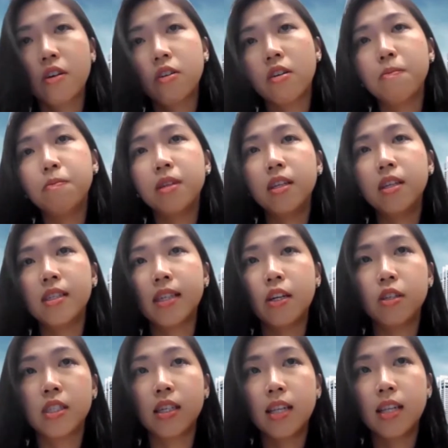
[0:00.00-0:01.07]
companies that you
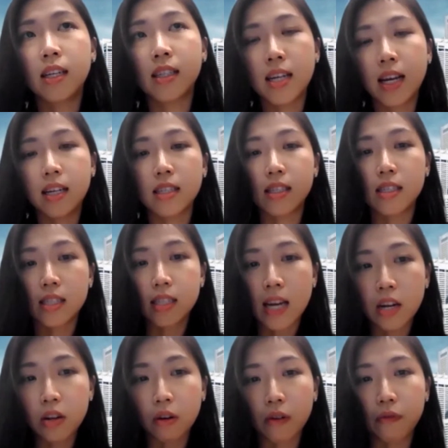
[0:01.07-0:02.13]
selected at the
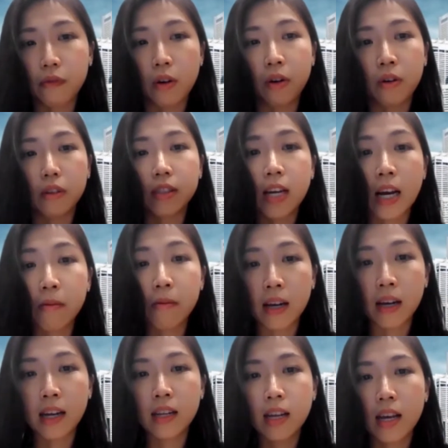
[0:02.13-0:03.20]
start of your
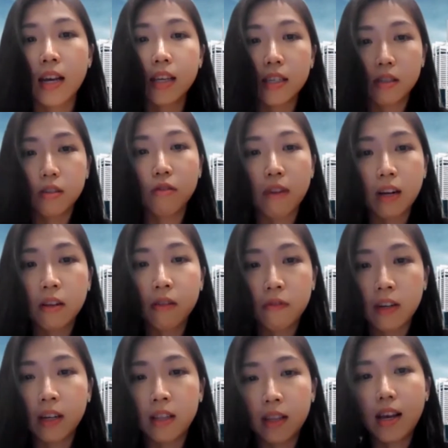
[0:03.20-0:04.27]
timeline is still
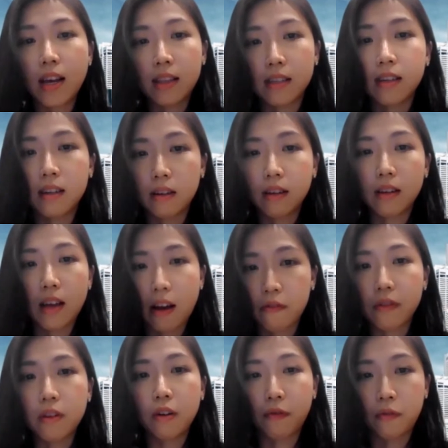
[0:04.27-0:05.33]
relevant
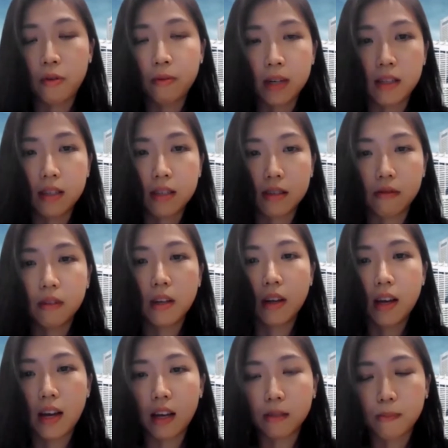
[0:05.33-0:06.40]
after a few months
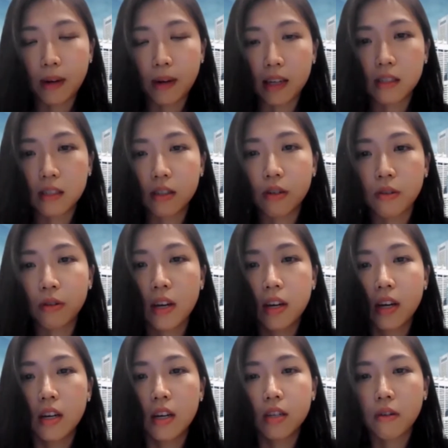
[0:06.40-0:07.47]
has passed.
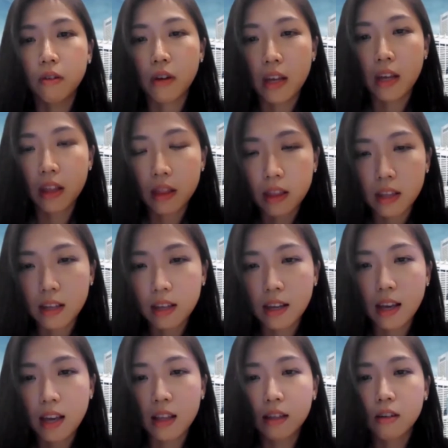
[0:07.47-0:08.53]
So
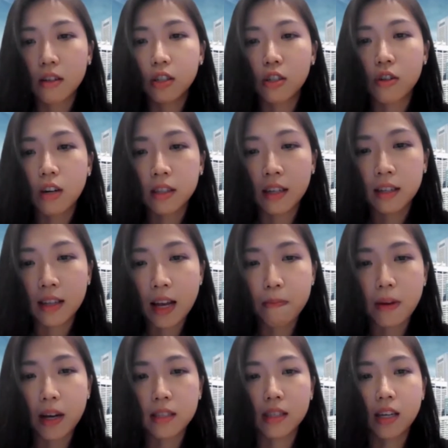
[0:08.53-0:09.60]
in constructing that
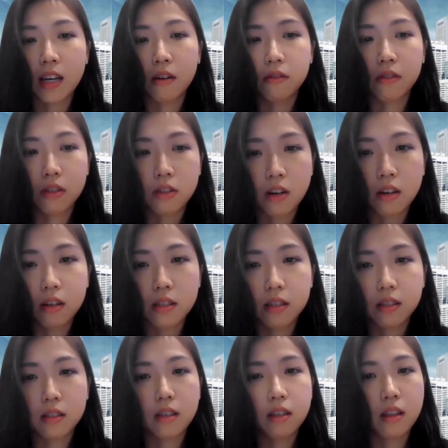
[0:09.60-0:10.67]
basket of
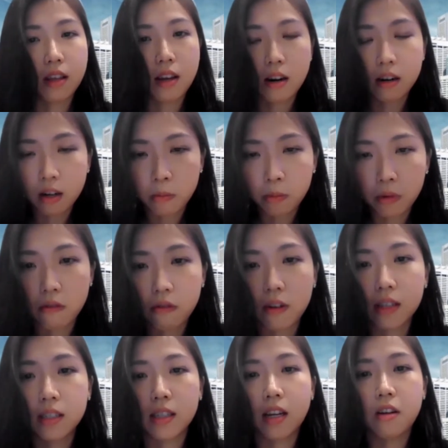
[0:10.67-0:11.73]
stocks, there are a number of
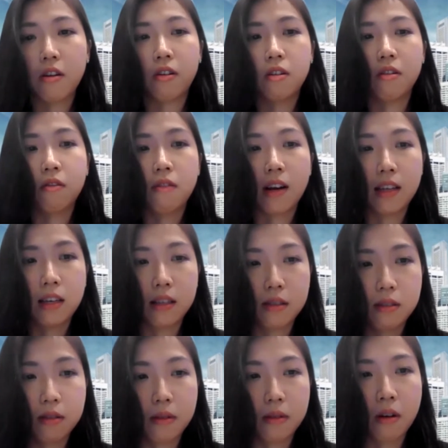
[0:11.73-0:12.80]
risks that you're going to run
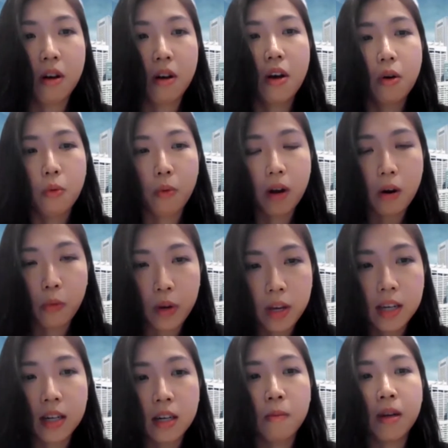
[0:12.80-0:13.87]
into. Now, where we
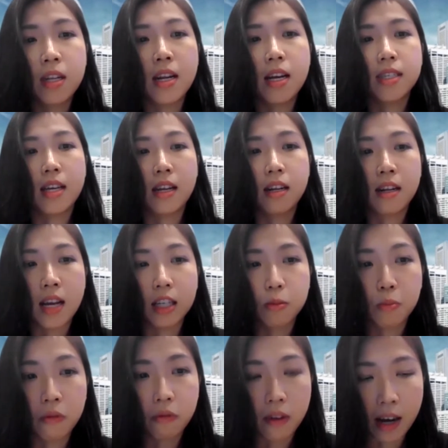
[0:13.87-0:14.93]
come in as an index
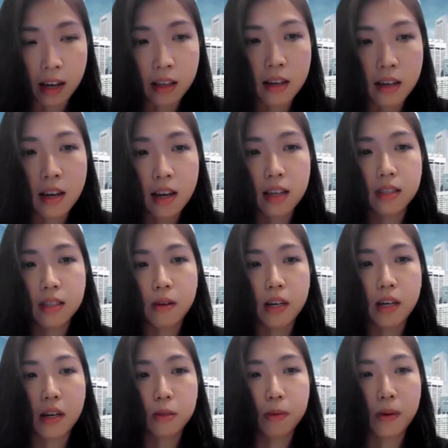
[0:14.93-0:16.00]
provider, as
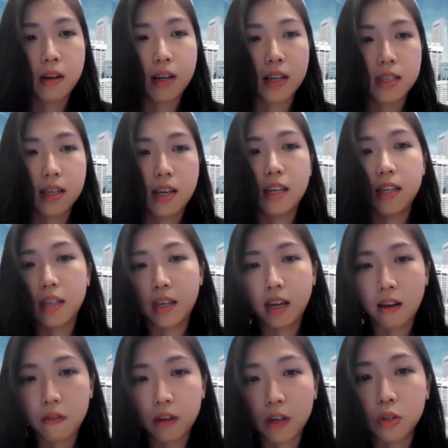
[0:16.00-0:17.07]
well as an
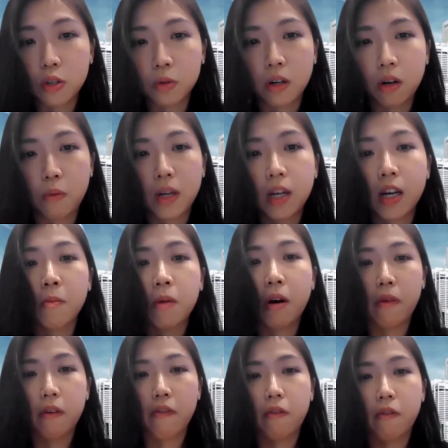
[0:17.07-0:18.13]
ETF issuer, we come up
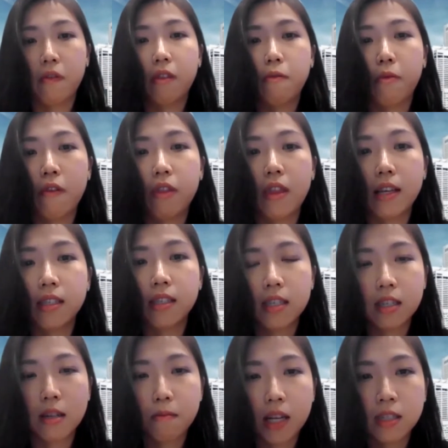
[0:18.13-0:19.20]
with that
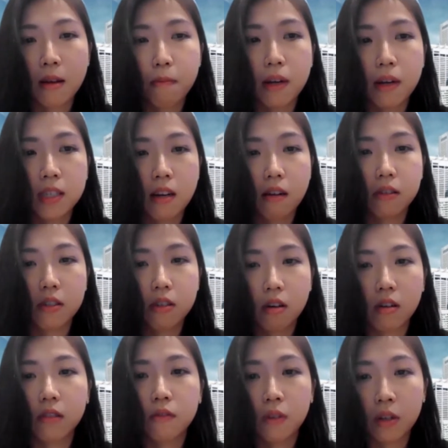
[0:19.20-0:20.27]
systematic basket of
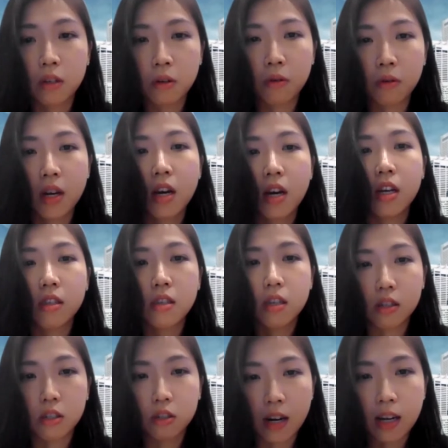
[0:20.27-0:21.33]
stocks for you to
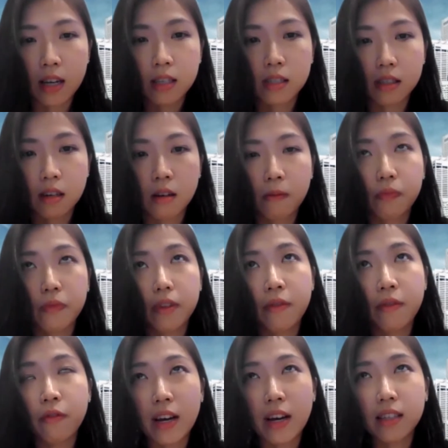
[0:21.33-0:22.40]
address
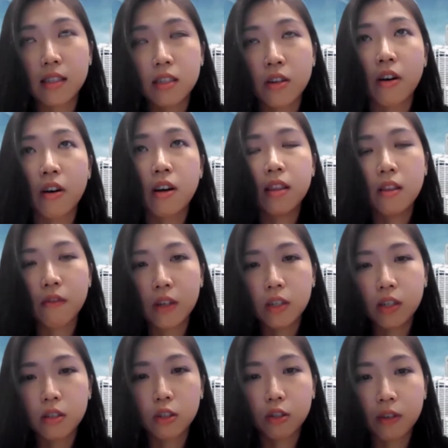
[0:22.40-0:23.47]
investor or
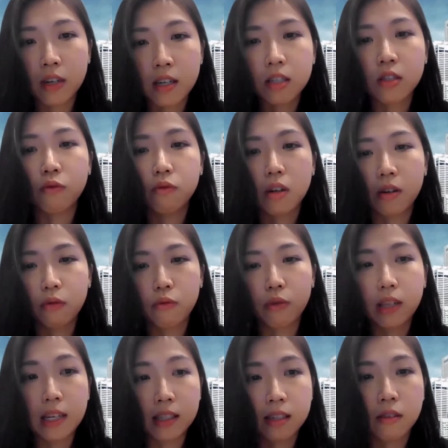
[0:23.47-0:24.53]
individual traders
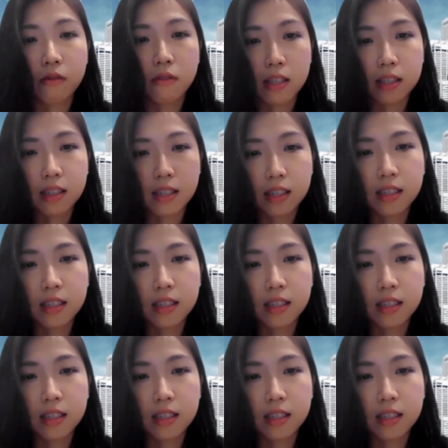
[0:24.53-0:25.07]
related risk.